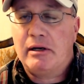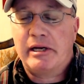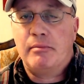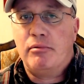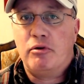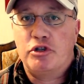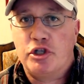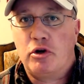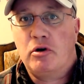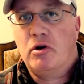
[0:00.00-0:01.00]
like a
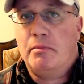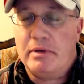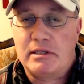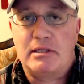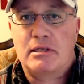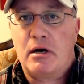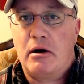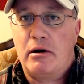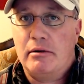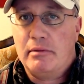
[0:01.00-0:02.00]
brochure or business
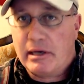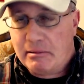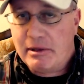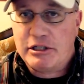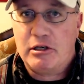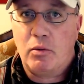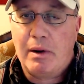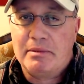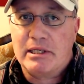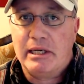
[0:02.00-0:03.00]
card, like I mentioned, a
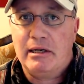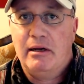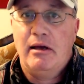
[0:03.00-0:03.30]
website,